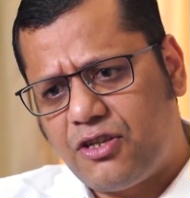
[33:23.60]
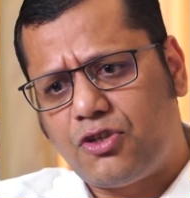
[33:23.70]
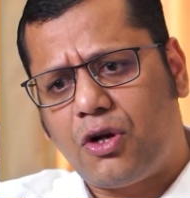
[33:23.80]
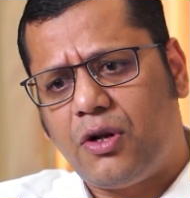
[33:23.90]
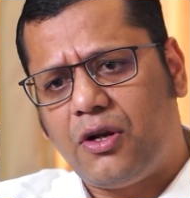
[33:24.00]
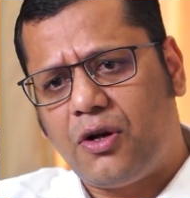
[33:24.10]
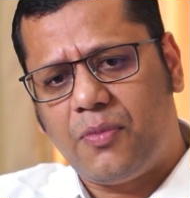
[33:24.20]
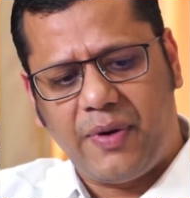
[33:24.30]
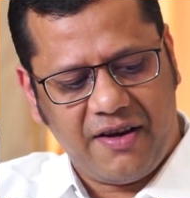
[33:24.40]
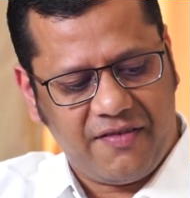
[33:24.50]
it's not only going to
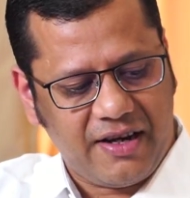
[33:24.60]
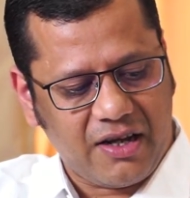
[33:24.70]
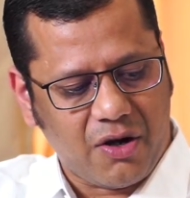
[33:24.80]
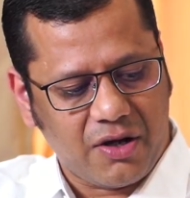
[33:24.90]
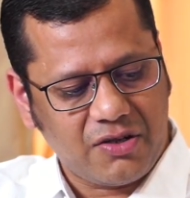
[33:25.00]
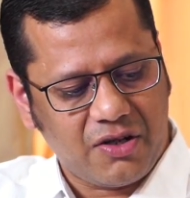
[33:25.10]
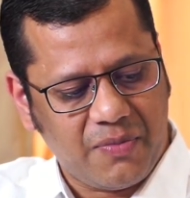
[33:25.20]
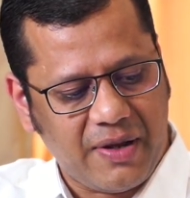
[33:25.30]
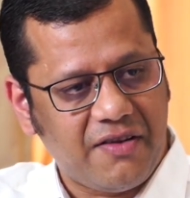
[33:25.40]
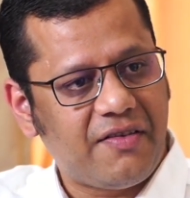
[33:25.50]
benefit the Congress, it's going to
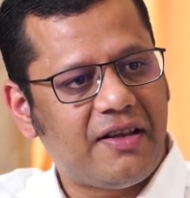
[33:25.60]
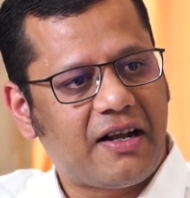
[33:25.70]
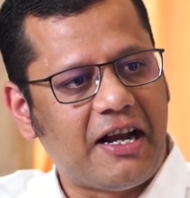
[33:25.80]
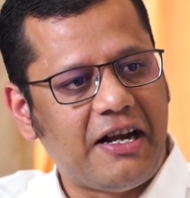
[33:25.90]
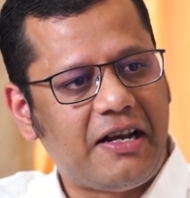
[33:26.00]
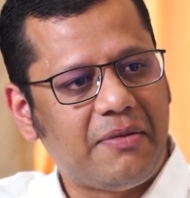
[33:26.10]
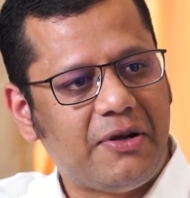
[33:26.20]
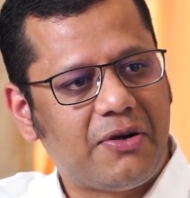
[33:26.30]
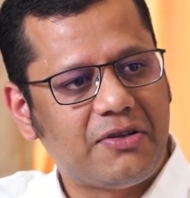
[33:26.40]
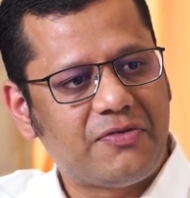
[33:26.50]
benefit the country,
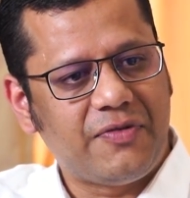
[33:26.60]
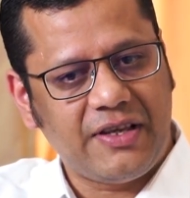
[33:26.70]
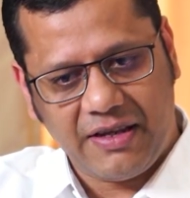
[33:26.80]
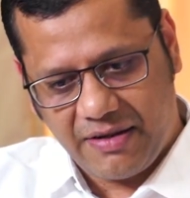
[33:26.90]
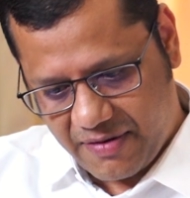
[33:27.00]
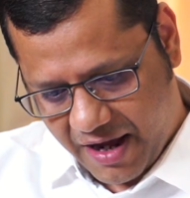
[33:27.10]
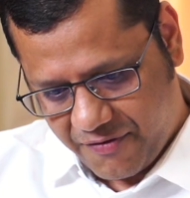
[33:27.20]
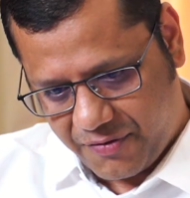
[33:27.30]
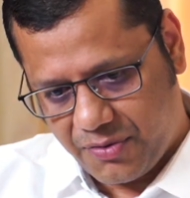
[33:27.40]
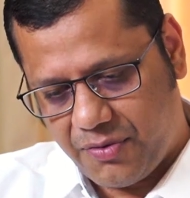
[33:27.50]
because we
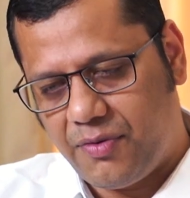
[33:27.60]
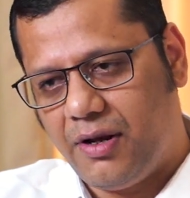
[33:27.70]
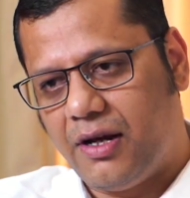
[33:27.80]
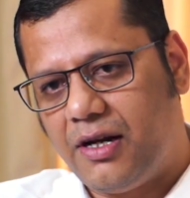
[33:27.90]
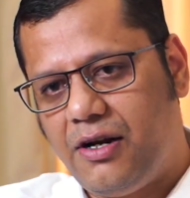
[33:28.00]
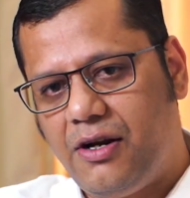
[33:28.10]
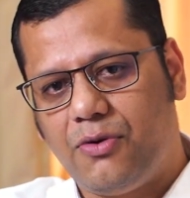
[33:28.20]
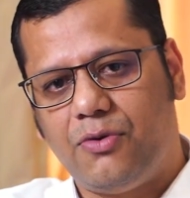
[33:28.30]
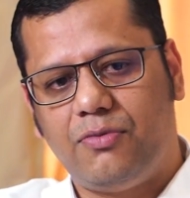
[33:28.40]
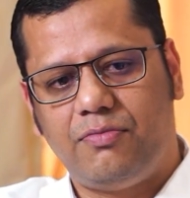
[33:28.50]
have to learn
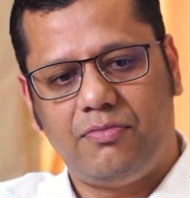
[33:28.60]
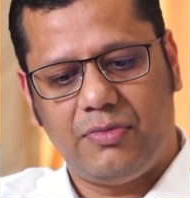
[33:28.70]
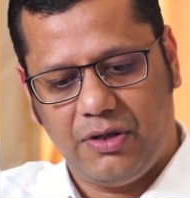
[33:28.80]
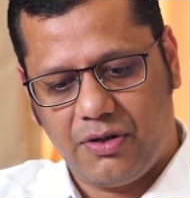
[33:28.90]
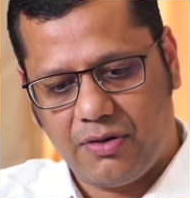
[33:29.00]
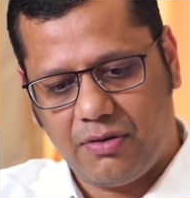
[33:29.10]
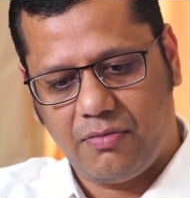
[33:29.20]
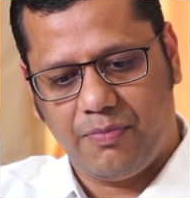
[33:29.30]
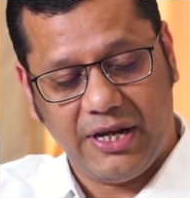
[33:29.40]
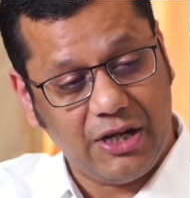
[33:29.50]
to,
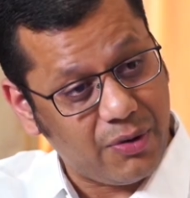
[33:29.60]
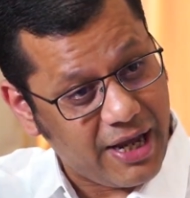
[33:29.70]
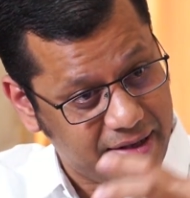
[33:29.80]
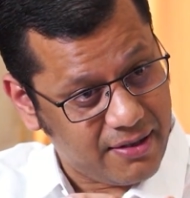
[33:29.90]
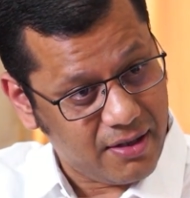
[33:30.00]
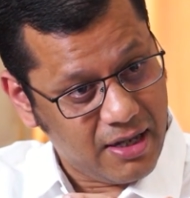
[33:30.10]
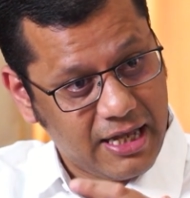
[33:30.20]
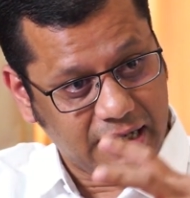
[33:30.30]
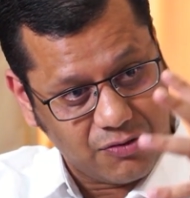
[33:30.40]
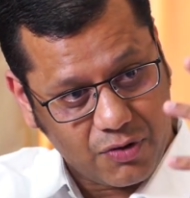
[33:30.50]
be together.
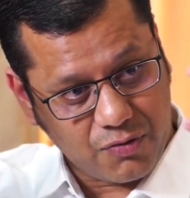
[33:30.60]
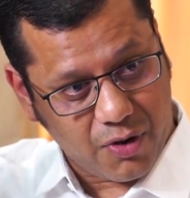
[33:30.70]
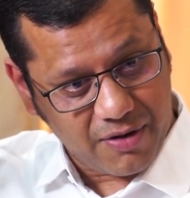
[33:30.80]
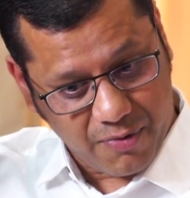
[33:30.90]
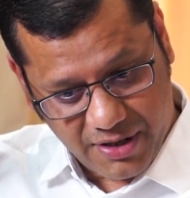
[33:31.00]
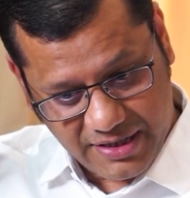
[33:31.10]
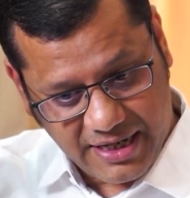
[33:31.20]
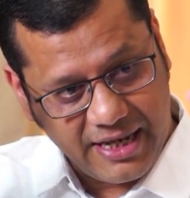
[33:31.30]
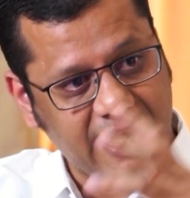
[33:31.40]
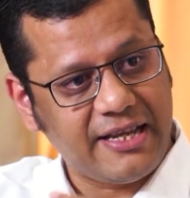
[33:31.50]
This was what is
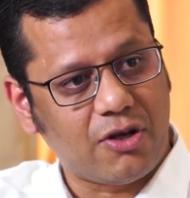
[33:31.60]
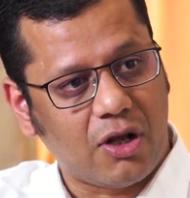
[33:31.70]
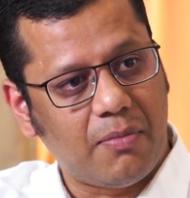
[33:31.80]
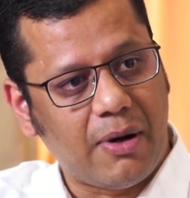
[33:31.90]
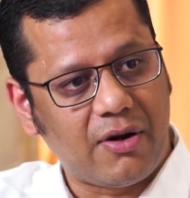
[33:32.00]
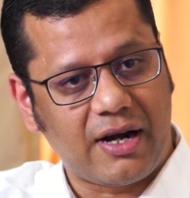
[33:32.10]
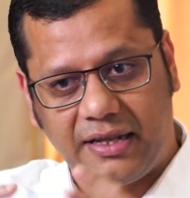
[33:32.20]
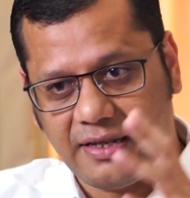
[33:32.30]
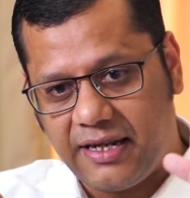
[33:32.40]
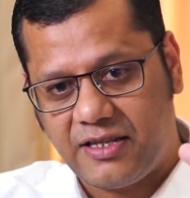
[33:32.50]
India is all about,
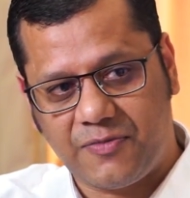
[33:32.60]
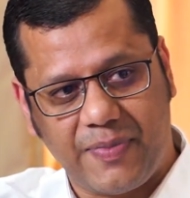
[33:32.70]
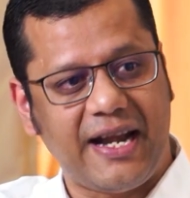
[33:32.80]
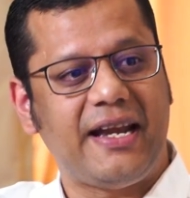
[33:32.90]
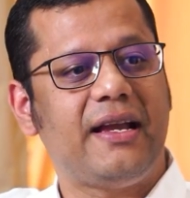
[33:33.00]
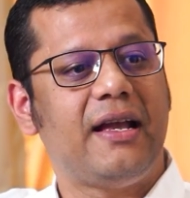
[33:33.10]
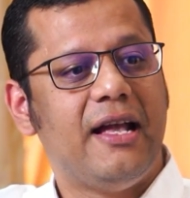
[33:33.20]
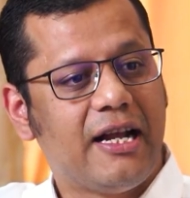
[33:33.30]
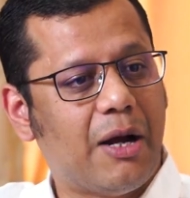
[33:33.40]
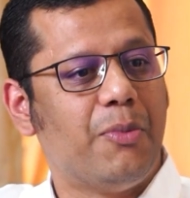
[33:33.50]
rather than spreading
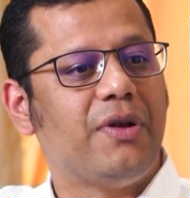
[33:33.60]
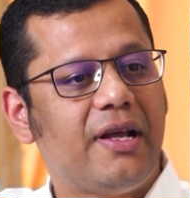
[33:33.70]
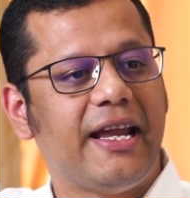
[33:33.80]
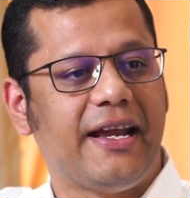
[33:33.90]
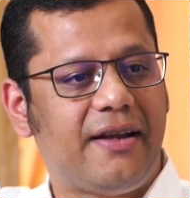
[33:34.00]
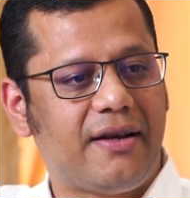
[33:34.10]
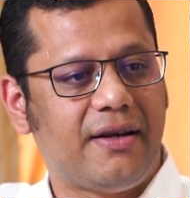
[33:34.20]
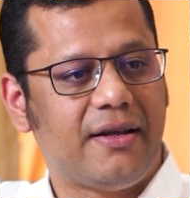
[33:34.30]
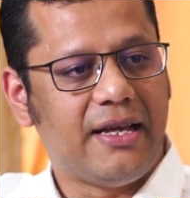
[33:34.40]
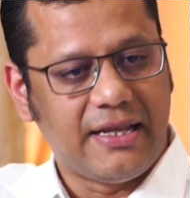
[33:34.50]
communal
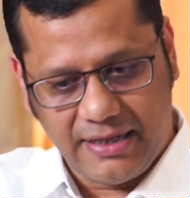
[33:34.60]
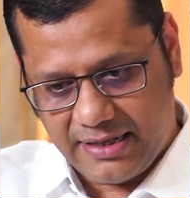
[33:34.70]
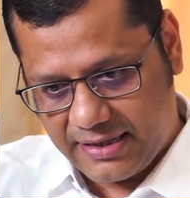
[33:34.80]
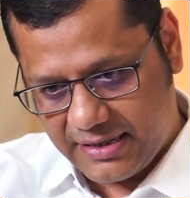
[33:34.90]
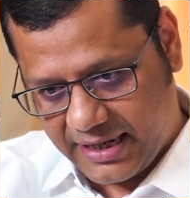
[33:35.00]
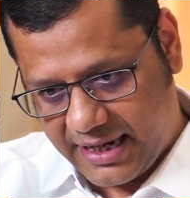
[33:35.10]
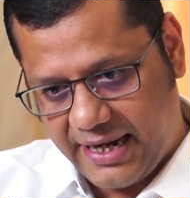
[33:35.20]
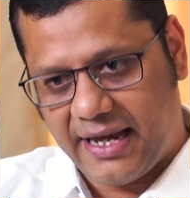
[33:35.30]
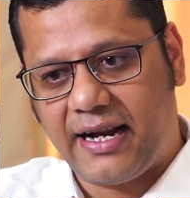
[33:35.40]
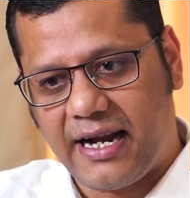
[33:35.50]
hatred. This is a
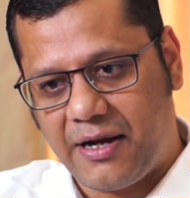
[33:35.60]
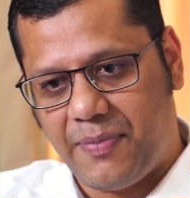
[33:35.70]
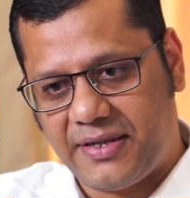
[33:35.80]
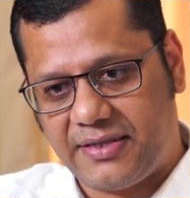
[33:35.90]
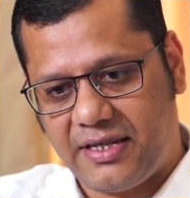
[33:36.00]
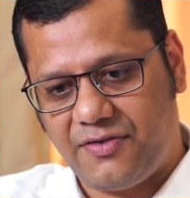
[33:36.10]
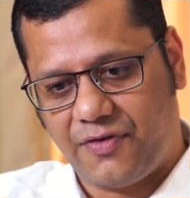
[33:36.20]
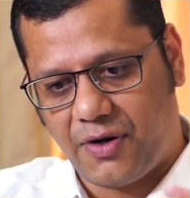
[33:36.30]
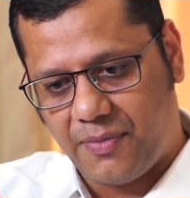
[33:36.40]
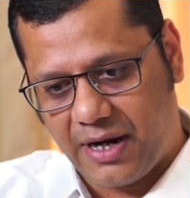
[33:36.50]
clear-cut message
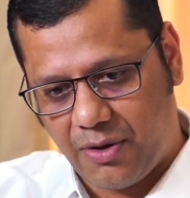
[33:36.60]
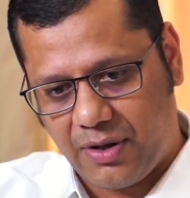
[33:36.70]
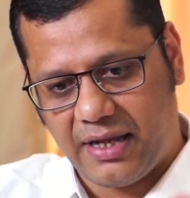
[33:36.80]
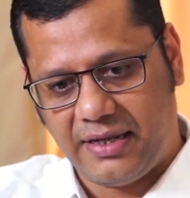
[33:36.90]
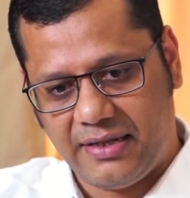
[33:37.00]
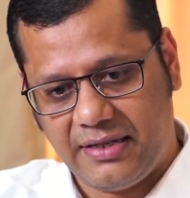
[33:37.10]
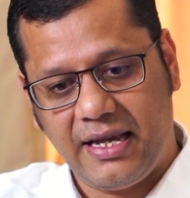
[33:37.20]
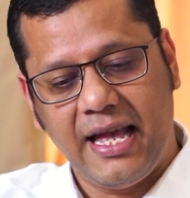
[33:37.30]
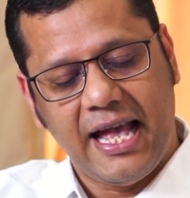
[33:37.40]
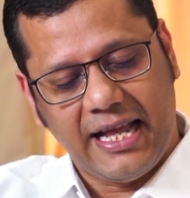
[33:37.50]
from Rahul Gandhi ji.
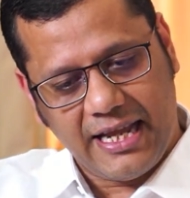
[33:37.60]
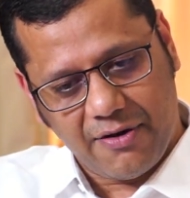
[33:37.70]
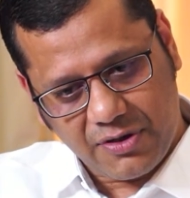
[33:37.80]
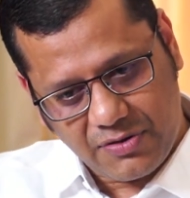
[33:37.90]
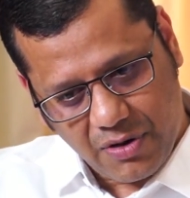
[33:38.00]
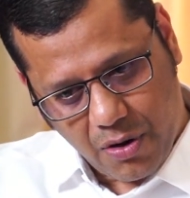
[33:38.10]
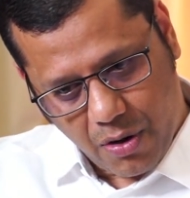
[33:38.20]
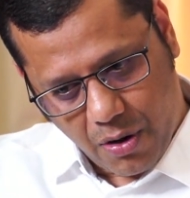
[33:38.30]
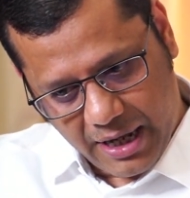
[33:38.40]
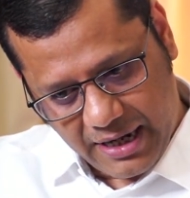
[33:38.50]
There were
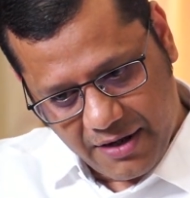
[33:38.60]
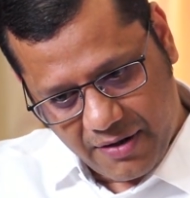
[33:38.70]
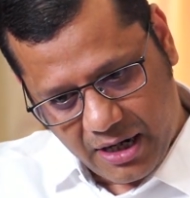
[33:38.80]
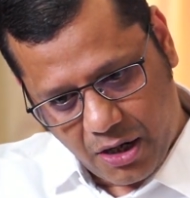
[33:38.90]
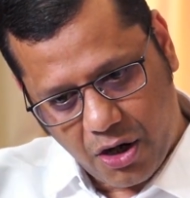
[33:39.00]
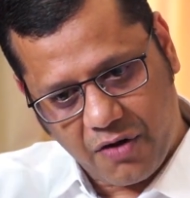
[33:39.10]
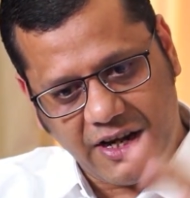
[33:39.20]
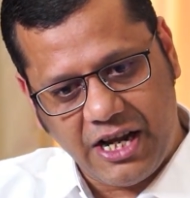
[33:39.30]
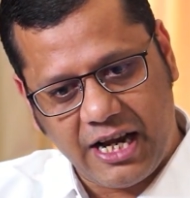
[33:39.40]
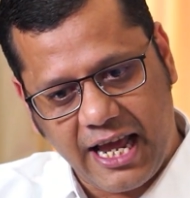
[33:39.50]
a lot of
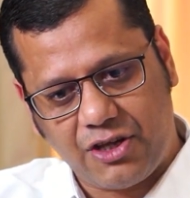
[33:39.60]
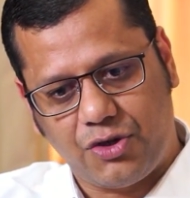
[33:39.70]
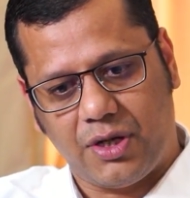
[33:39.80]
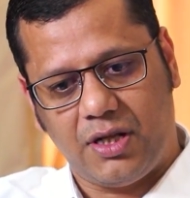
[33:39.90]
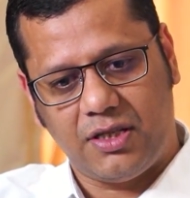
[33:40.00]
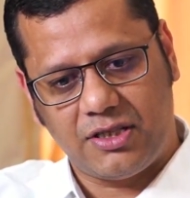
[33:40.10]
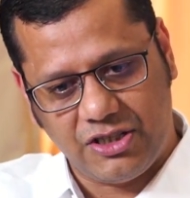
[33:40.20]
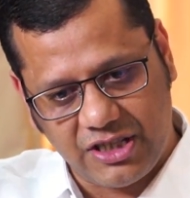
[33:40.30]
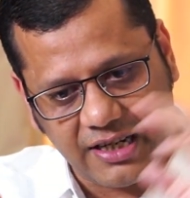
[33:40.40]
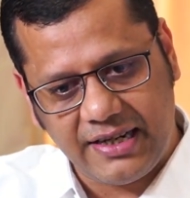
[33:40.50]
intellectuals,
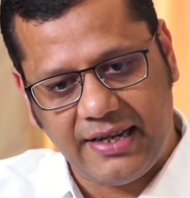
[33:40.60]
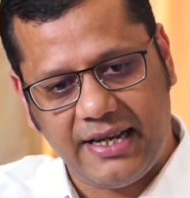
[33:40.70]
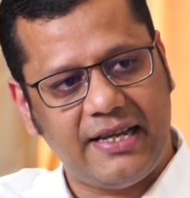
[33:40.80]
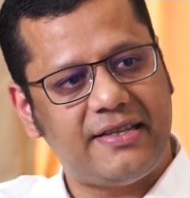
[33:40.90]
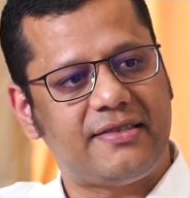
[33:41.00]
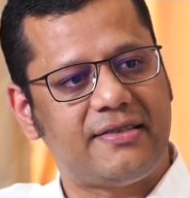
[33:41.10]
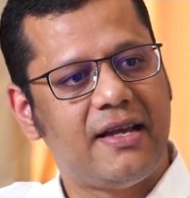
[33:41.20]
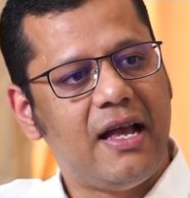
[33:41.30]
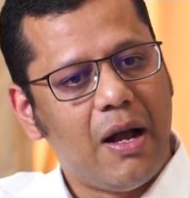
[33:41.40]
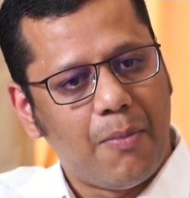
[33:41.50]
journalists,
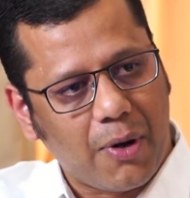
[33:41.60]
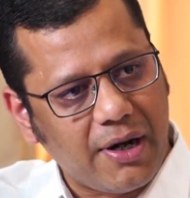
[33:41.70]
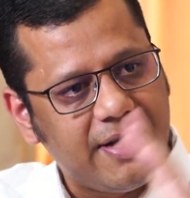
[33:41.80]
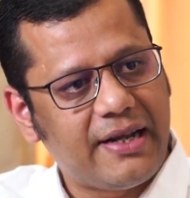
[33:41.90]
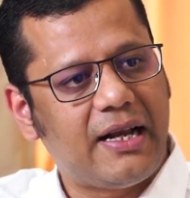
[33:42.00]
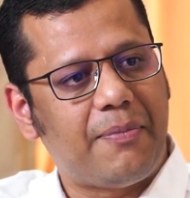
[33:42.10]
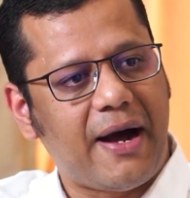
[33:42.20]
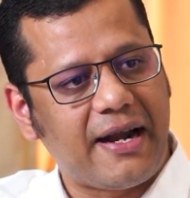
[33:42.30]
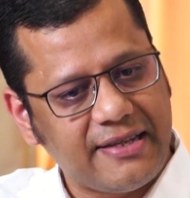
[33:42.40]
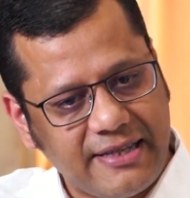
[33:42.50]
political
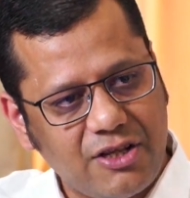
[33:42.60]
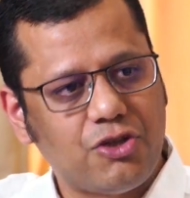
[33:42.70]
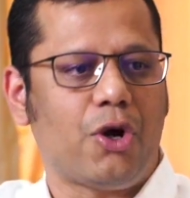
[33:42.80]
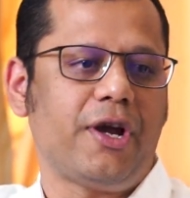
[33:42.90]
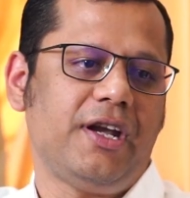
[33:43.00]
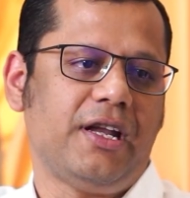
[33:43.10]
parties that joined